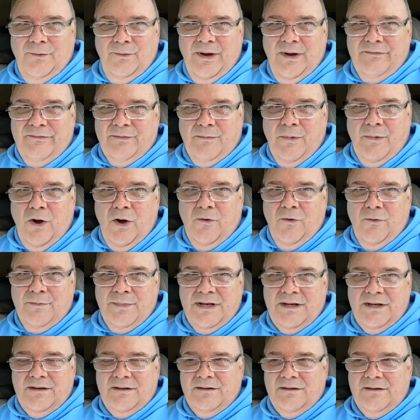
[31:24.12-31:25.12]
away from
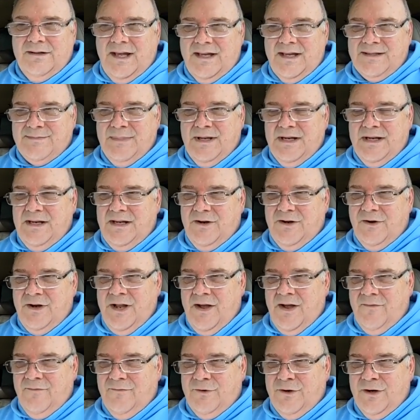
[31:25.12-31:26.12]
home and has been here
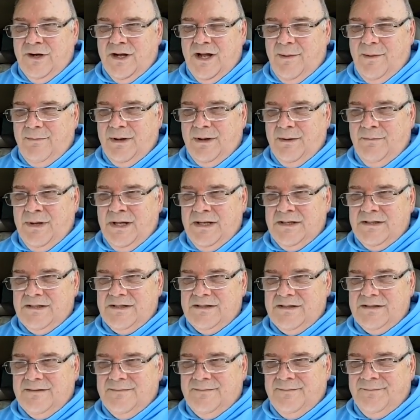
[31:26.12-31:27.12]
now for a couple of
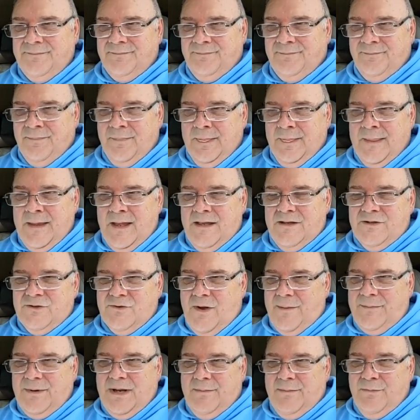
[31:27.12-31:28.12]
months.
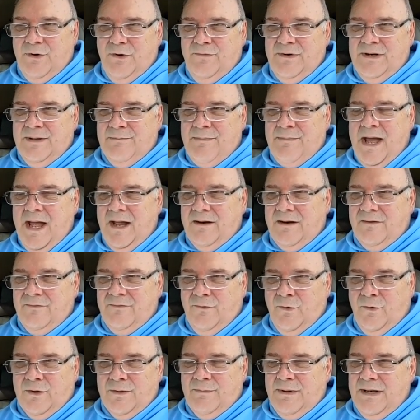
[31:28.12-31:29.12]
So I'm not moving it back
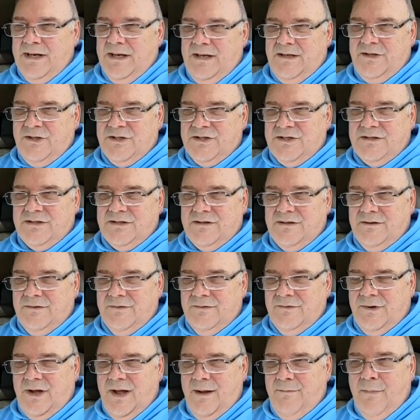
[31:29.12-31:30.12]
and forth, but
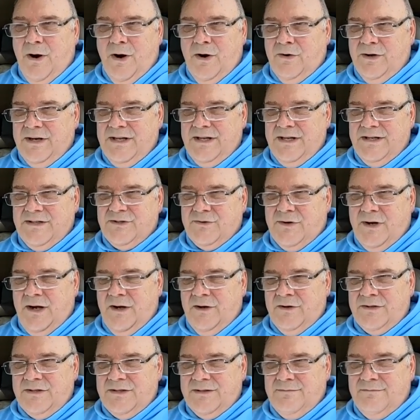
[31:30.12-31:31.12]
I borrowed his
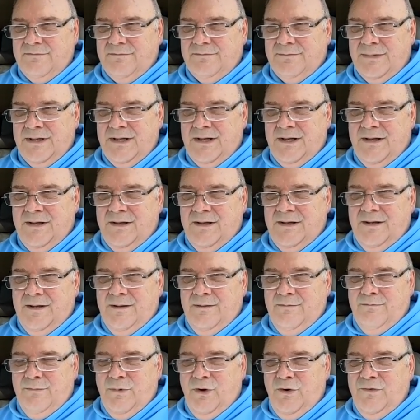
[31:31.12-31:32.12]
trailer to
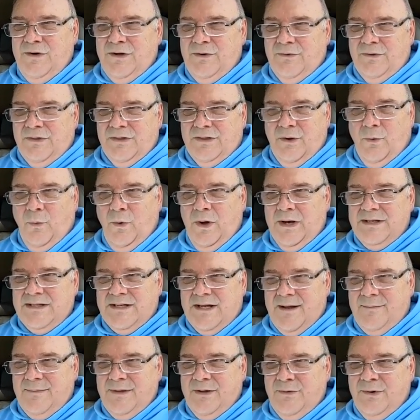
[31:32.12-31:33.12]
move it the
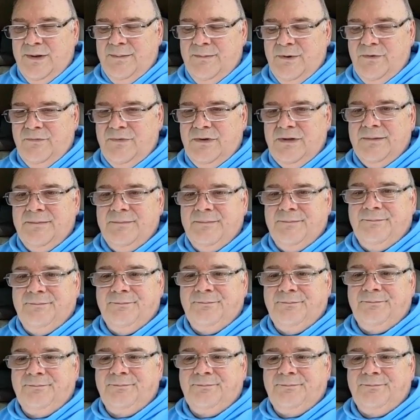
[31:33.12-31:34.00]
one time that we moved it.